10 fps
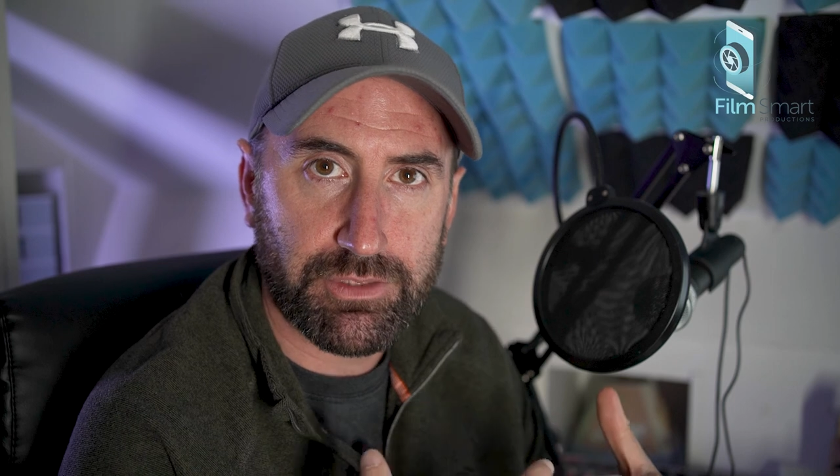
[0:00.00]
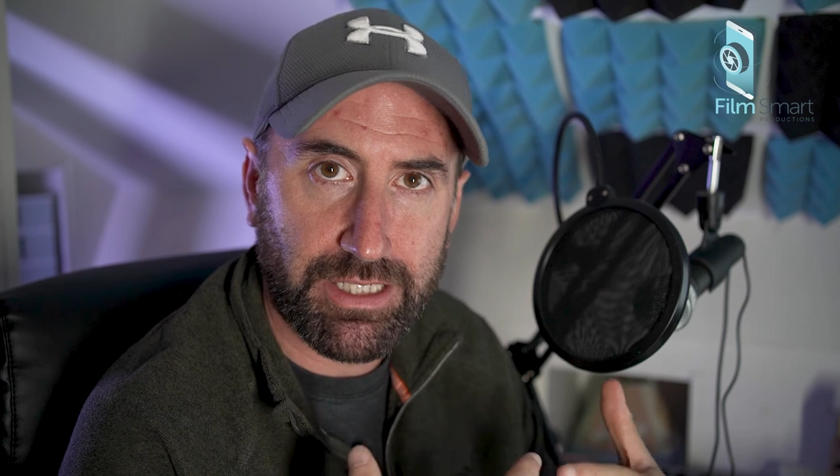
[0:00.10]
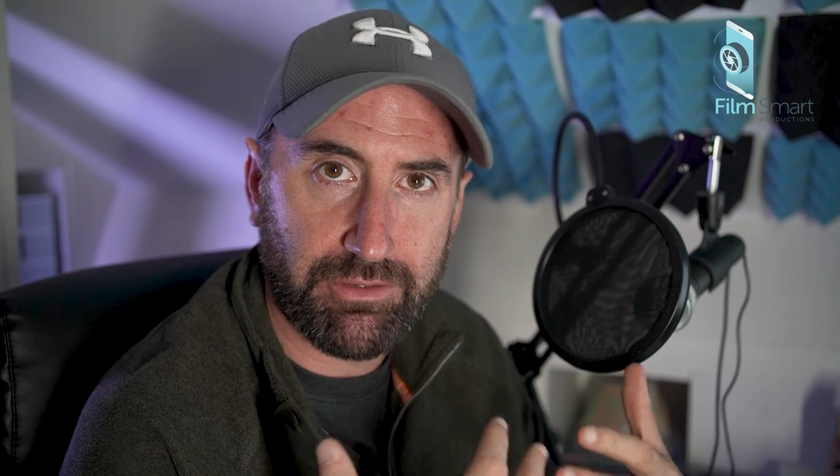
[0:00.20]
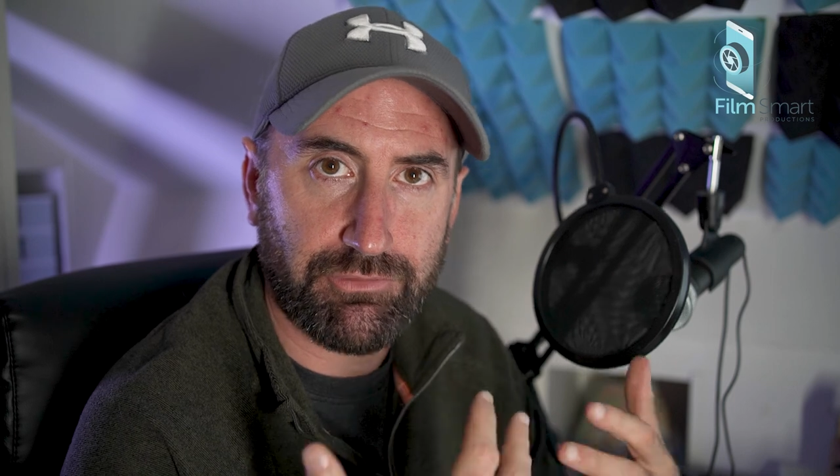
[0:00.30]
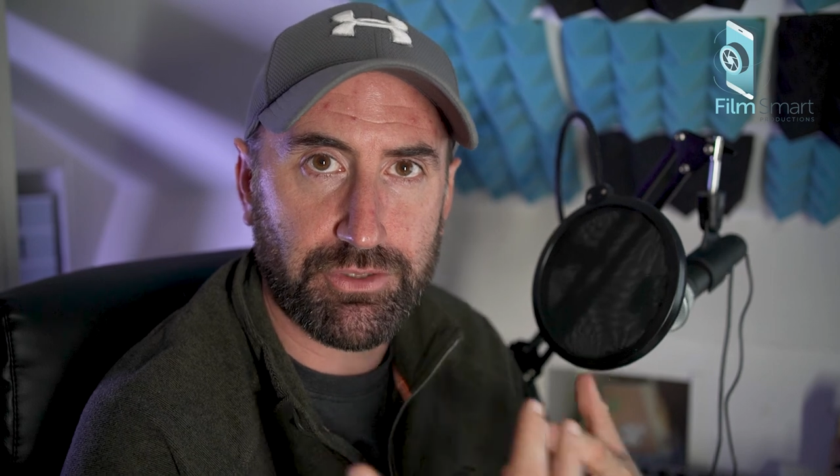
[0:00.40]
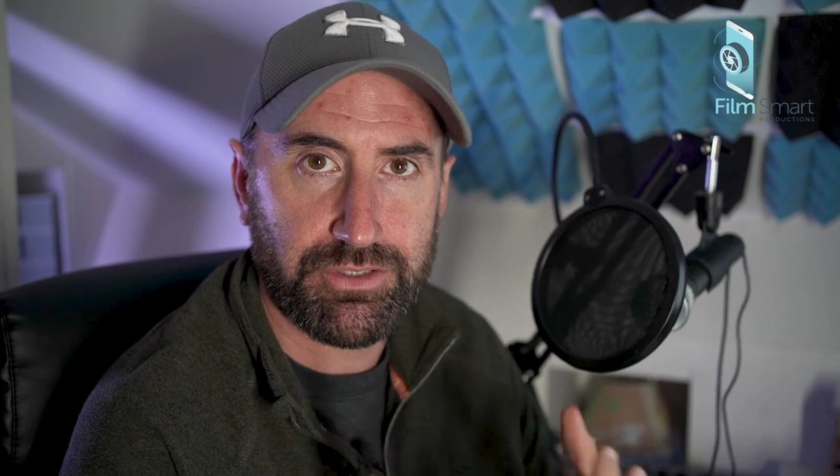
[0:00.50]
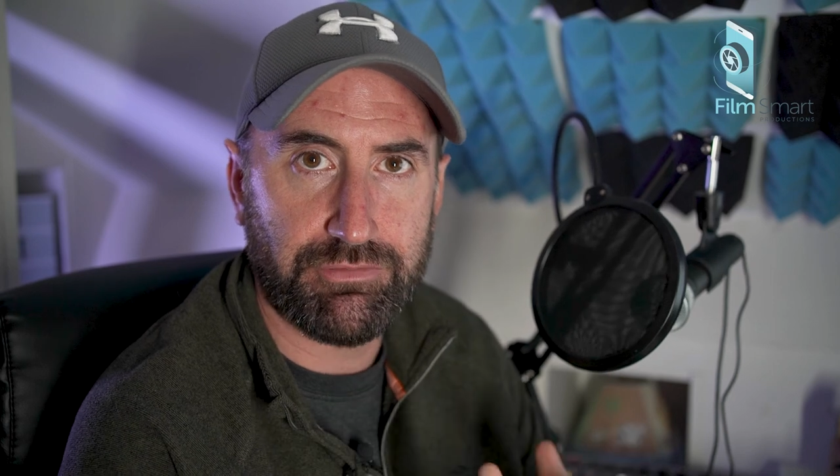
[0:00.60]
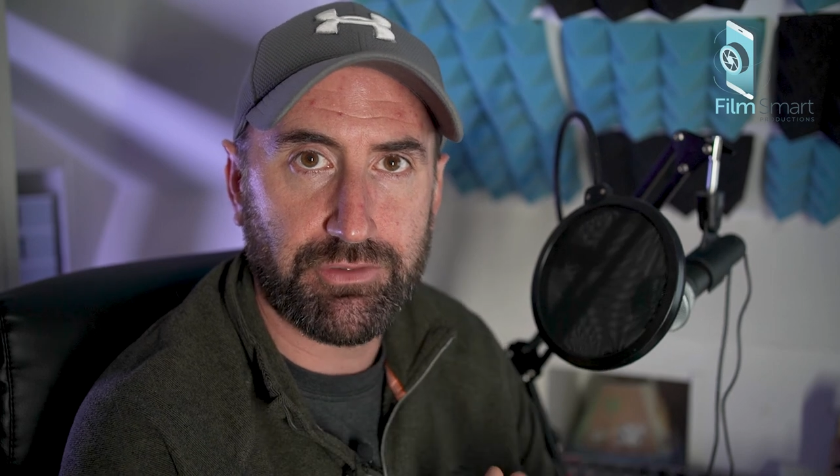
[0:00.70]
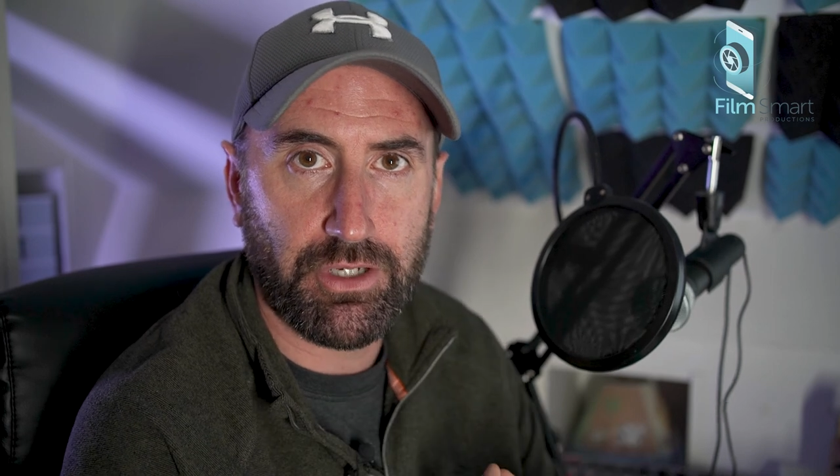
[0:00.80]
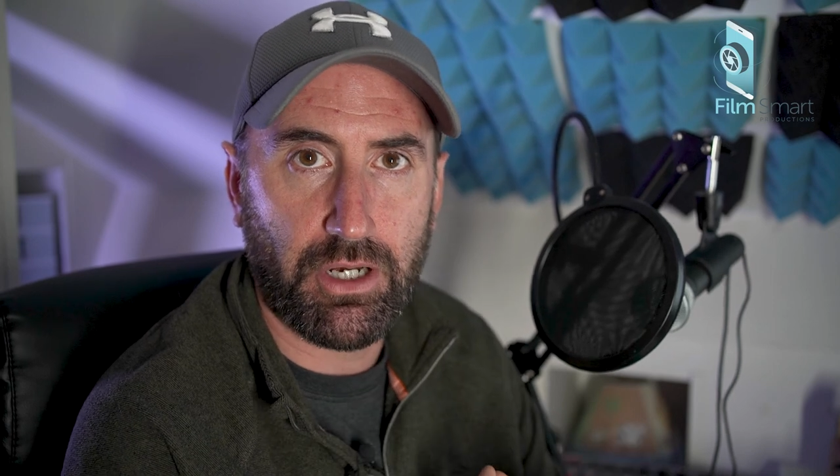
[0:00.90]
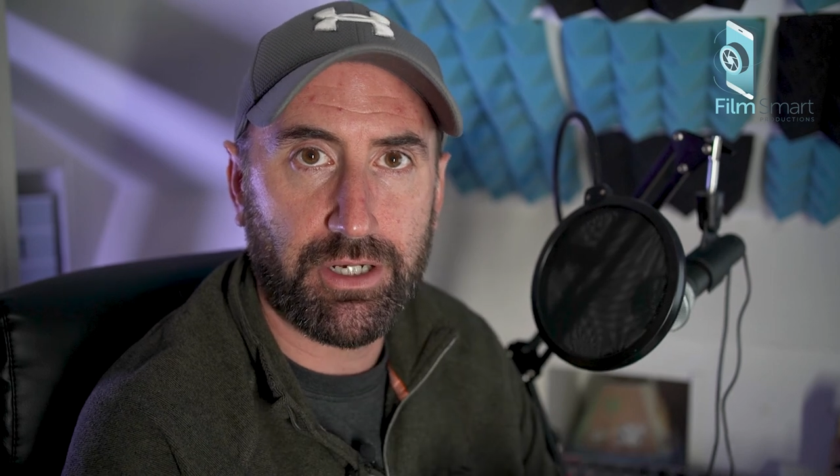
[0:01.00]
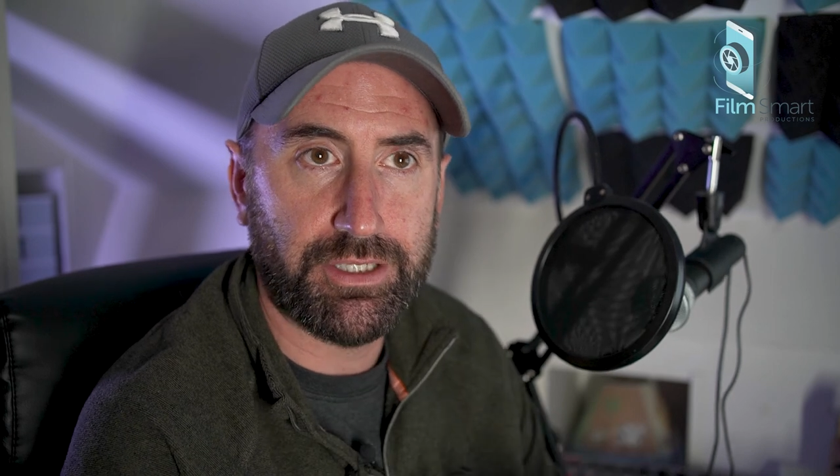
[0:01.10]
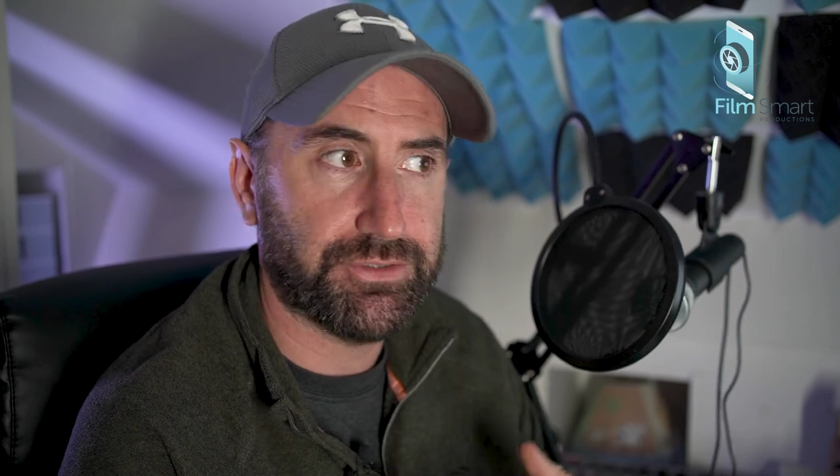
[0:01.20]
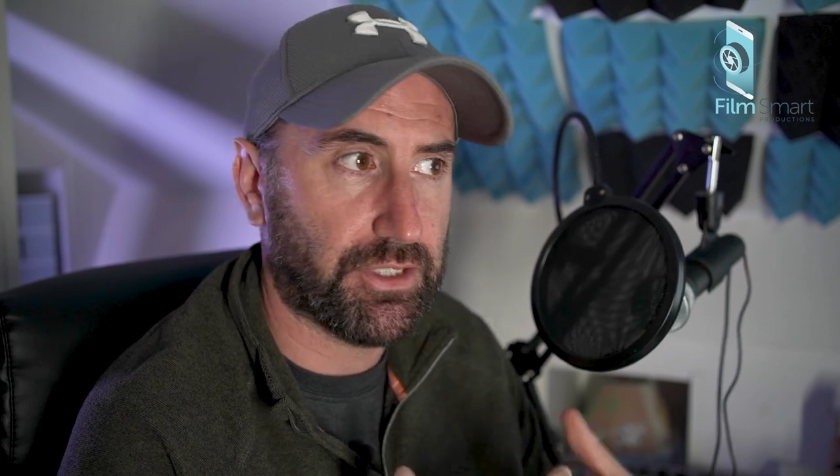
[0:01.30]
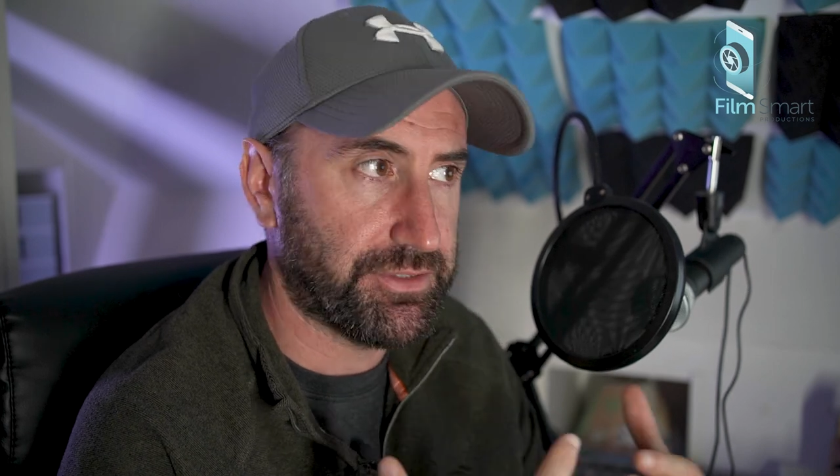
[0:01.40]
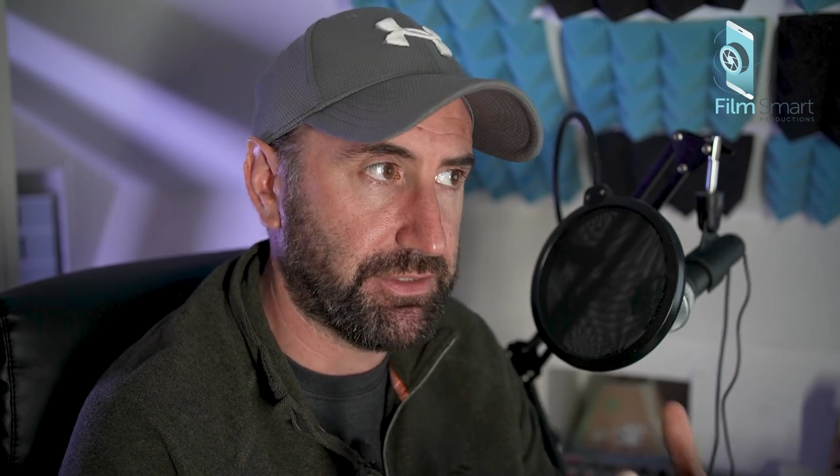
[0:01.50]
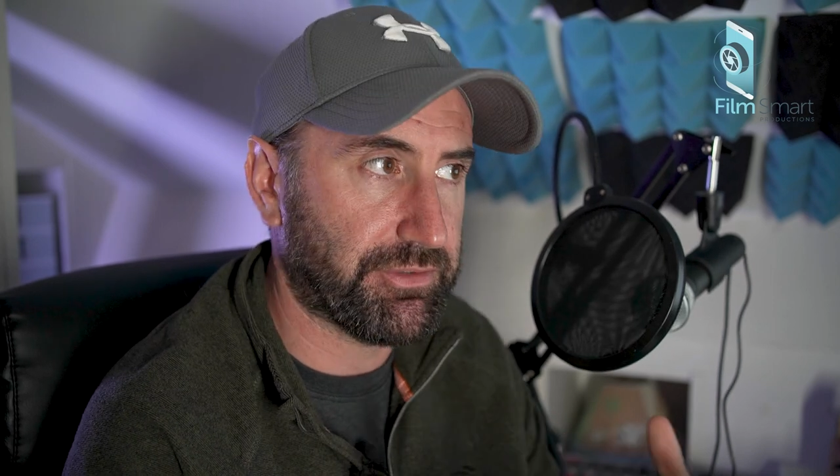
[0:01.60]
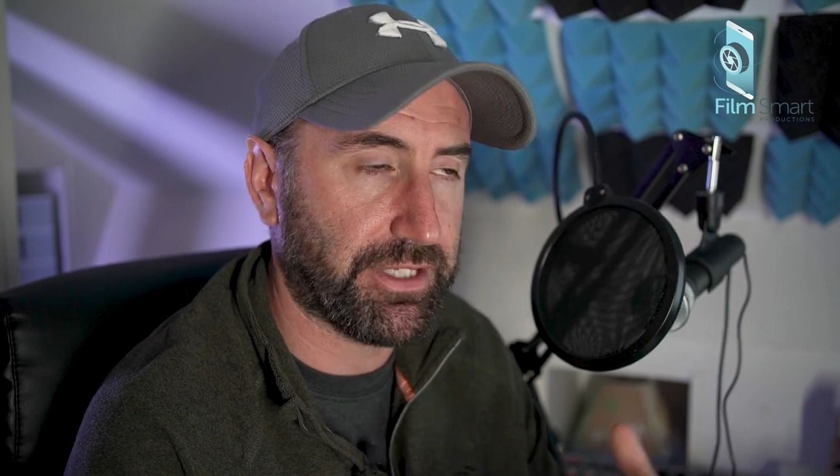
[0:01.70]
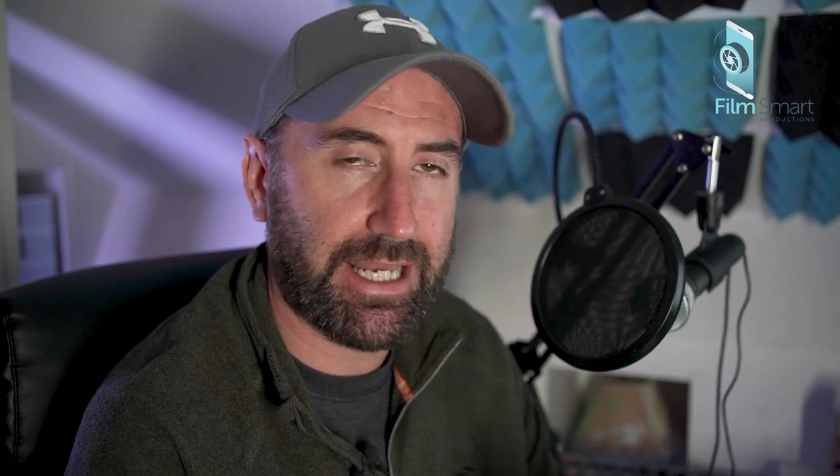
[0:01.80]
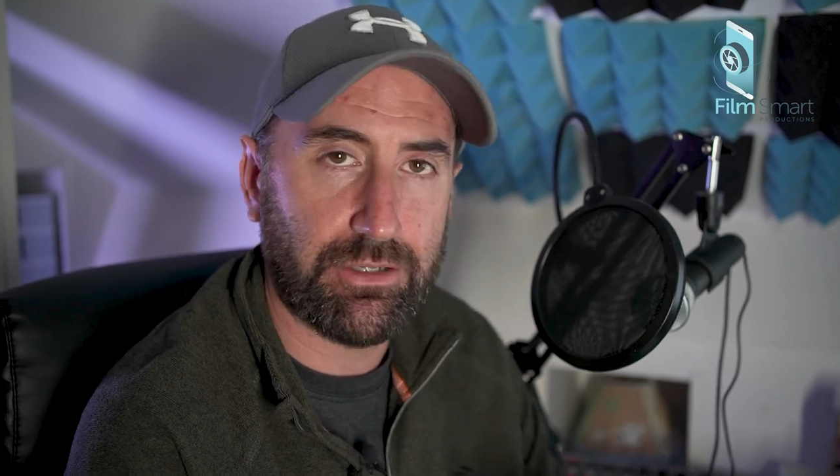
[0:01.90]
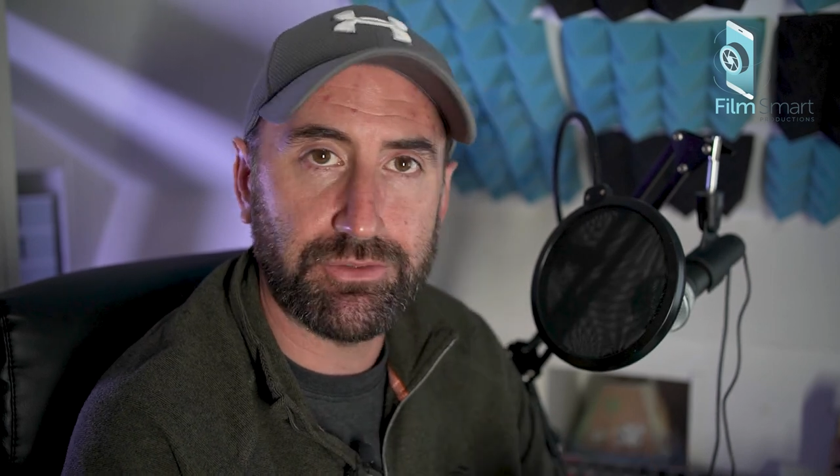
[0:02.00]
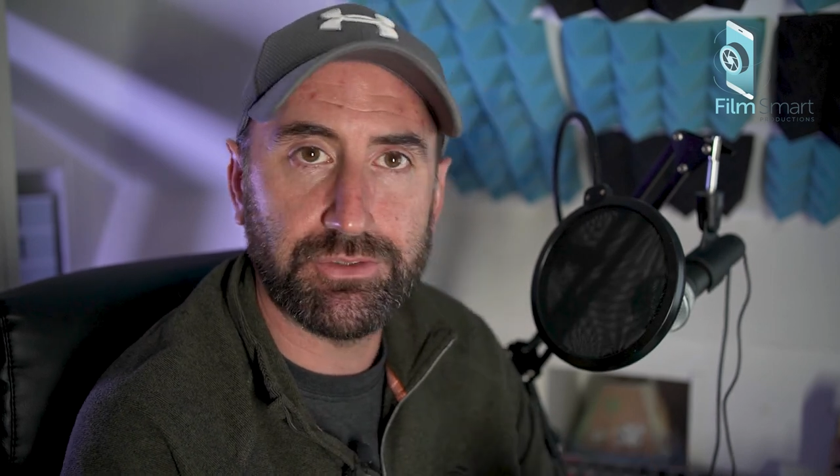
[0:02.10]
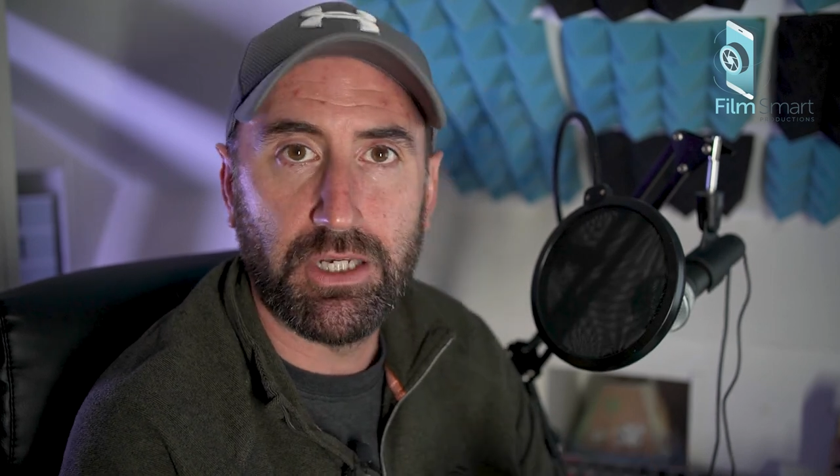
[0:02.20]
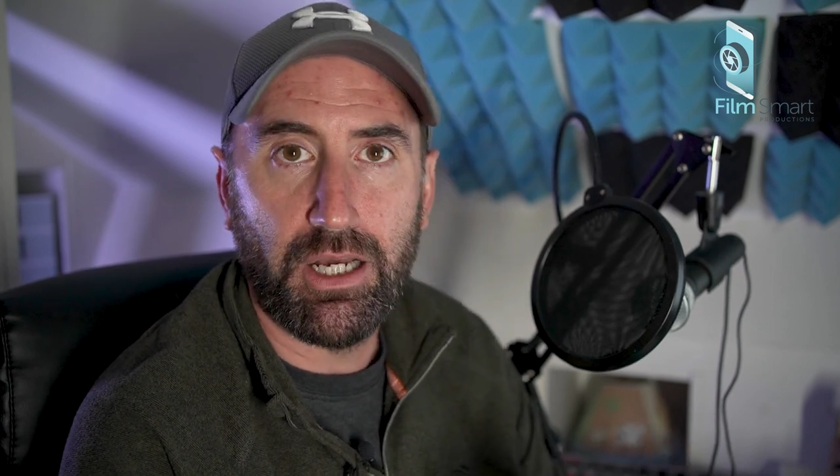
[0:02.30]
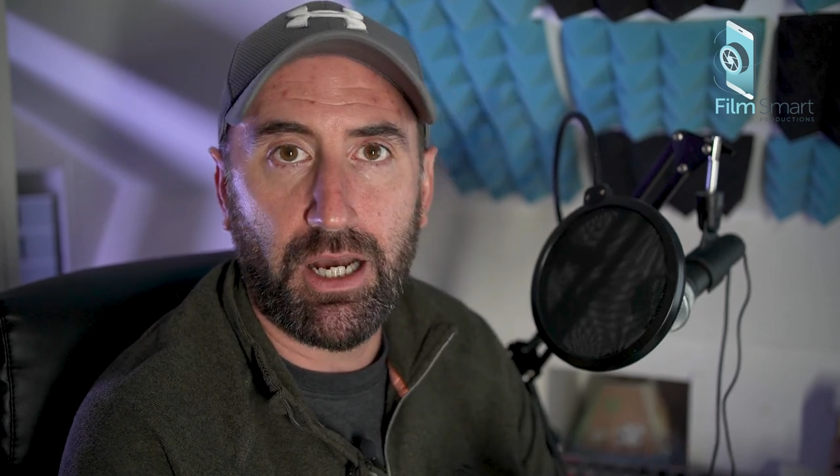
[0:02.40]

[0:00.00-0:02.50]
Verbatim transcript: to get in front of different eyes on different accounts.